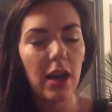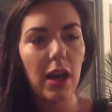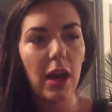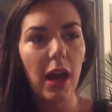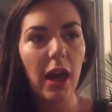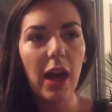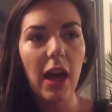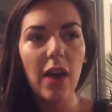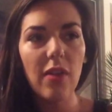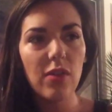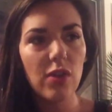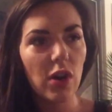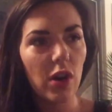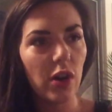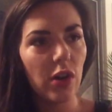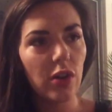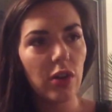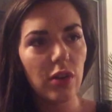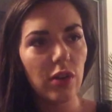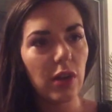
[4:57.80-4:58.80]
I have an
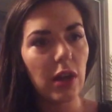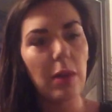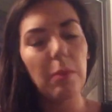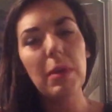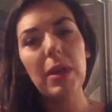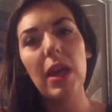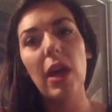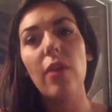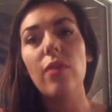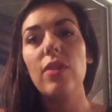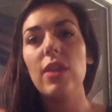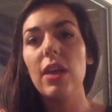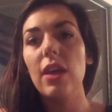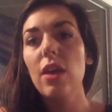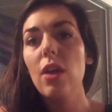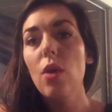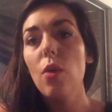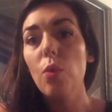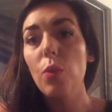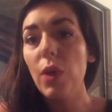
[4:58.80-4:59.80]
article coming out that
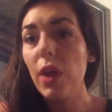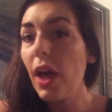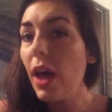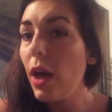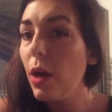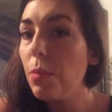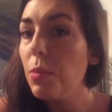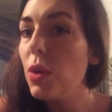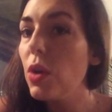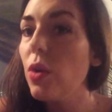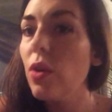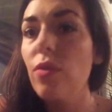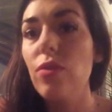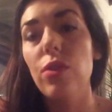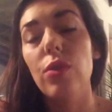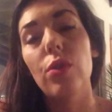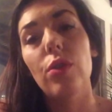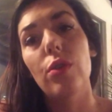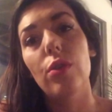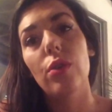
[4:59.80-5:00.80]
will help you if
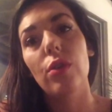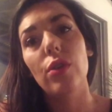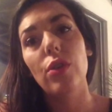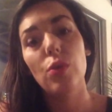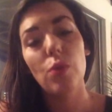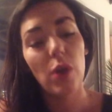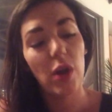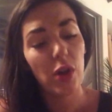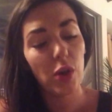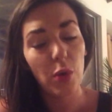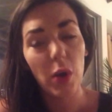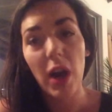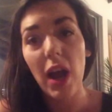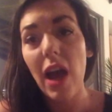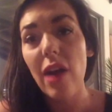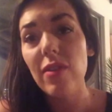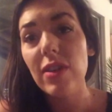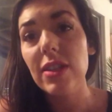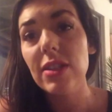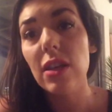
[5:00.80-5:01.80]
you are
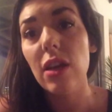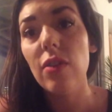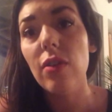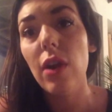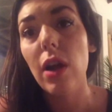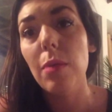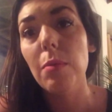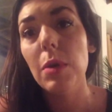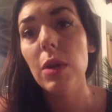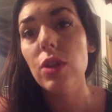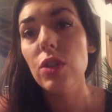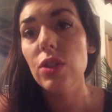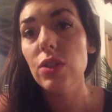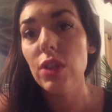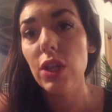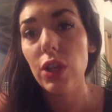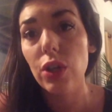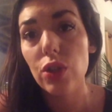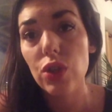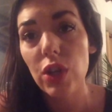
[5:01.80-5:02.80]
having self-harm urges
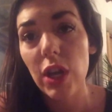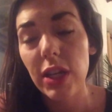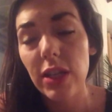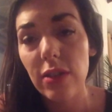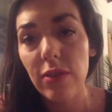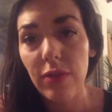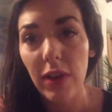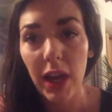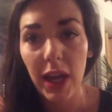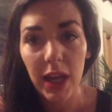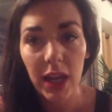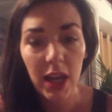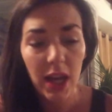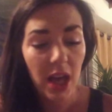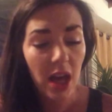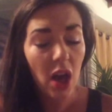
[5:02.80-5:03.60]
that you're trying to fight.